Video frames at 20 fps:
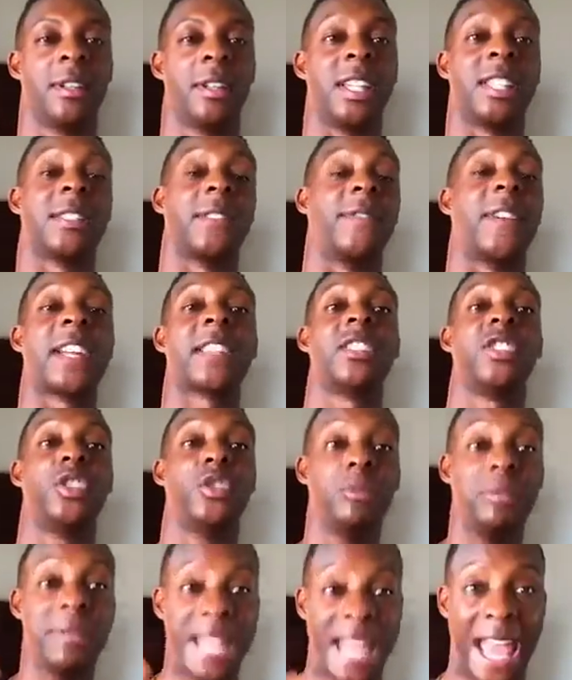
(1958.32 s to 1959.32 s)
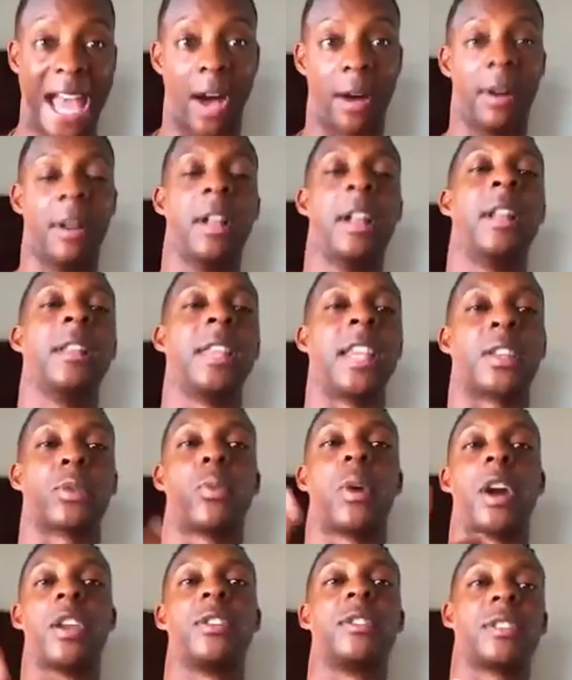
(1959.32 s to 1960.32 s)
It's affecting you now. That's
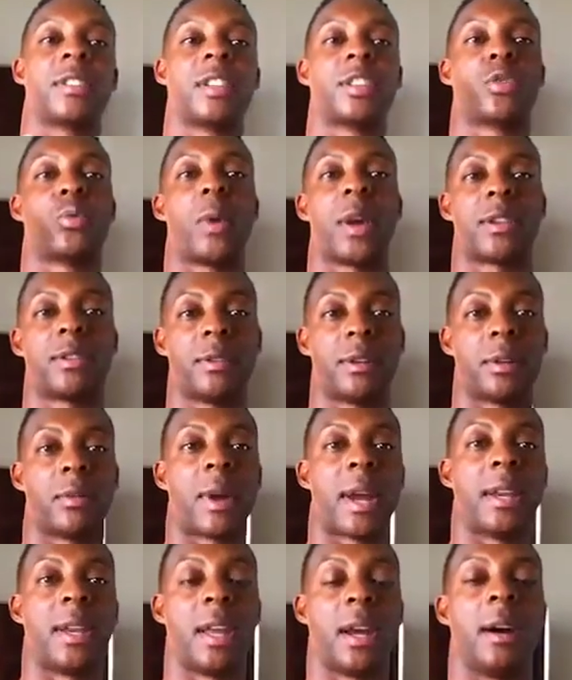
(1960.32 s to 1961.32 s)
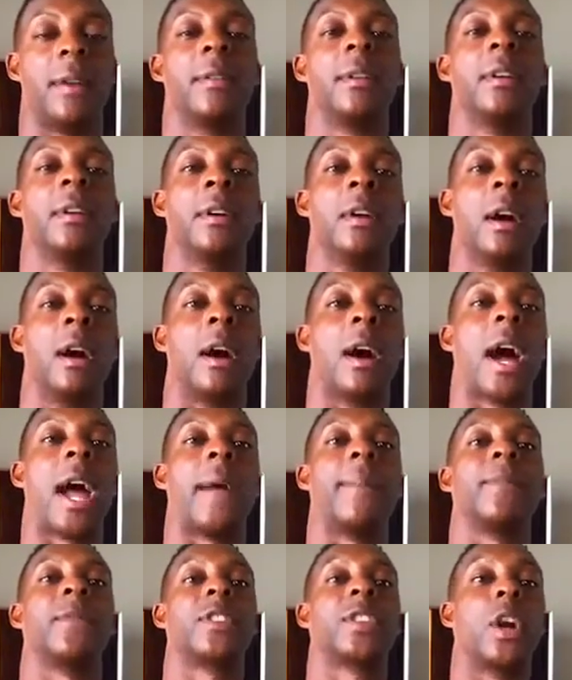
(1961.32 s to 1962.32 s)
why you're in the situation you're in right now, all
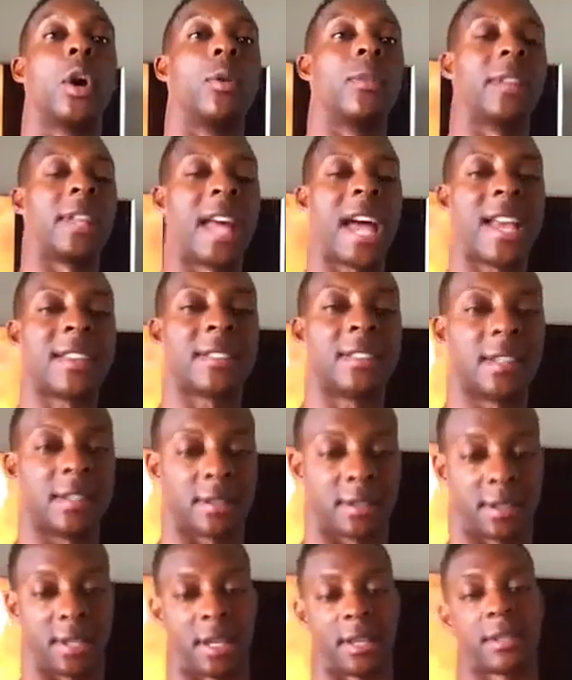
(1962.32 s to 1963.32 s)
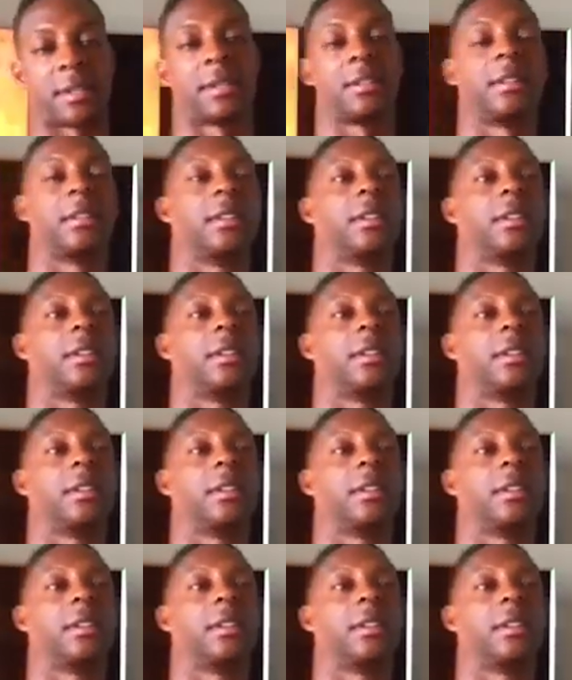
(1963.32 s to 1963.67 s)
right? So the last thing is this.